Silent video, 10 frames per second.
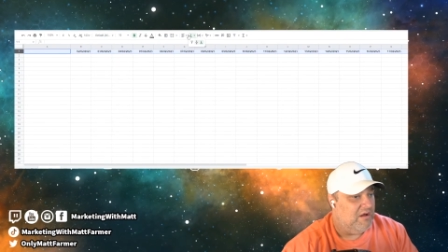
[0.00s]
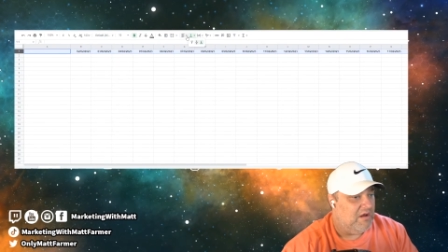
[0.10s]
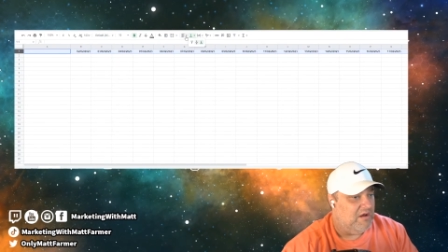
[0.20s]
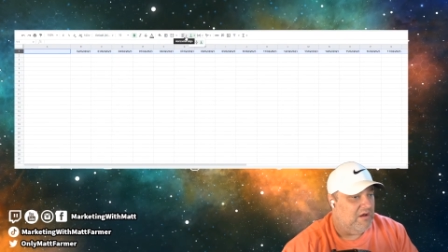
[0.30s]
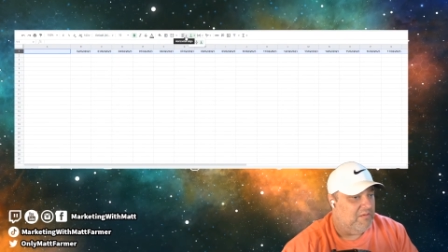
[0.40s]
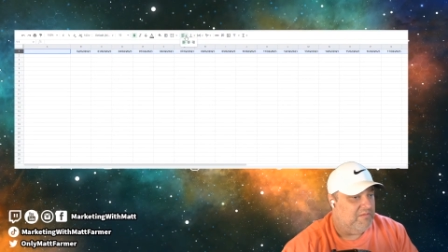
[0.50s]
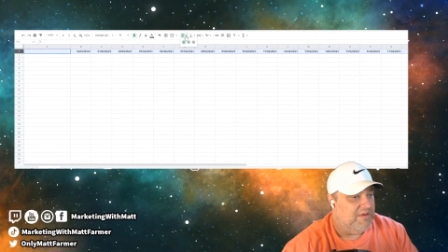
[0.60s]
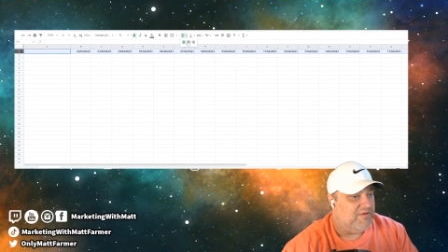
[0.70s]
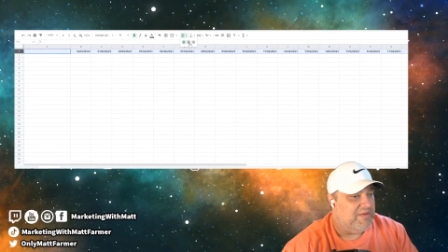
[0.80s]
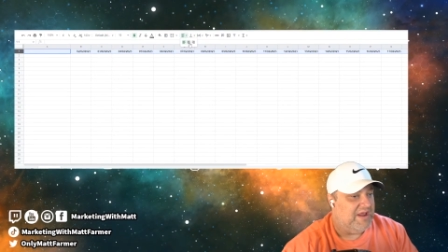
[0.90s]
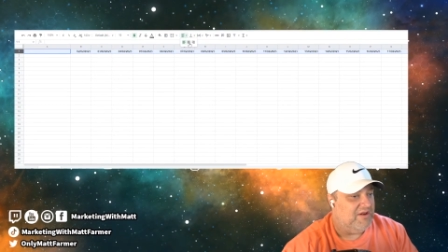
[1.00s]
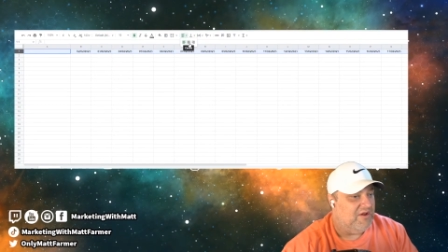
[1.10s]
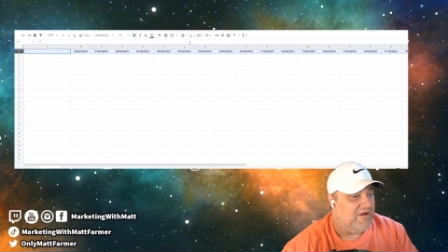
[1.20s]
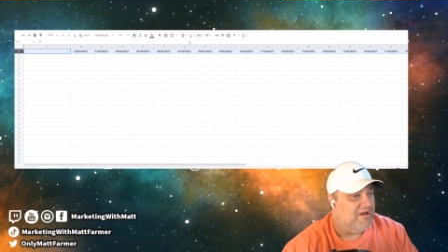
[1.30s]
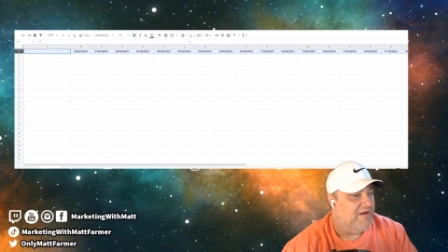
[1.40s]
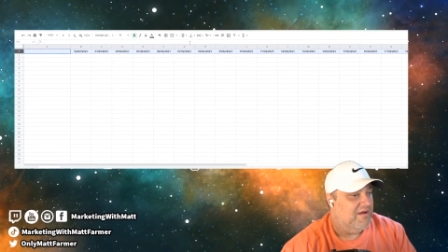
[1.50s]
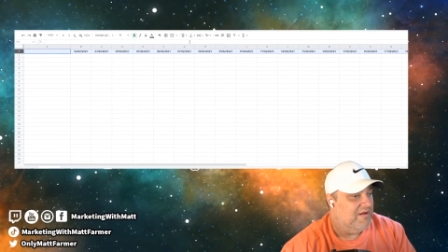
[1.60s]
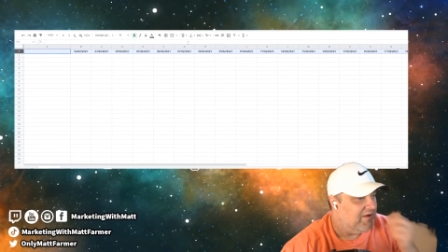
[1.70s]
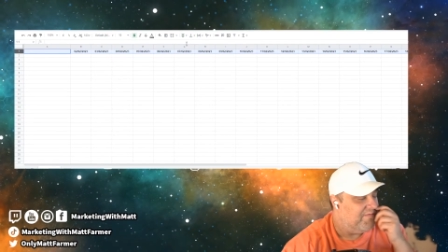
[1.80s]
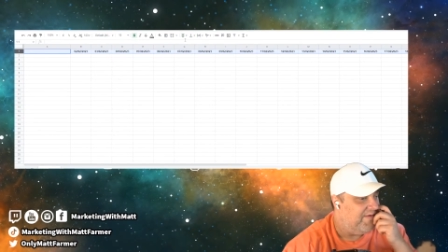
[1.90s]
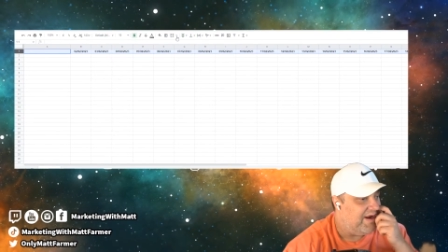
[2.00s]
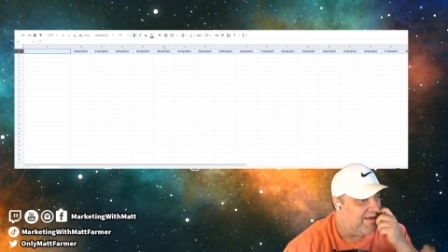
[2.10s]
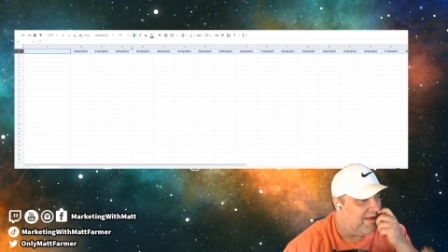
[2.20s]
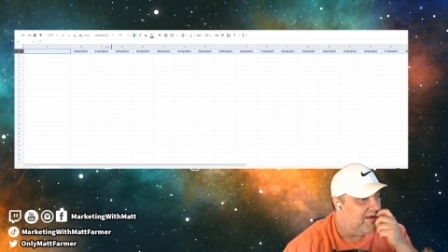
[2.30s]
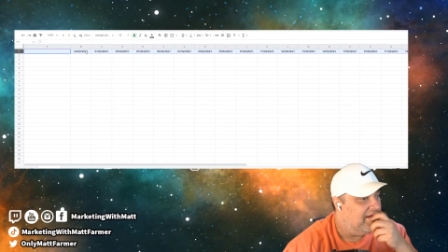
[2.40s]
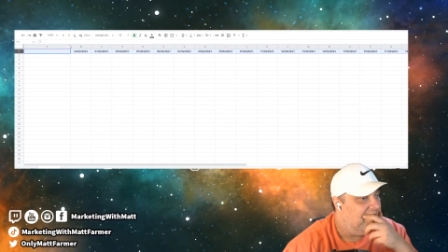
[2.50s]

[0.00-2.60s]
Let's make it look fancy.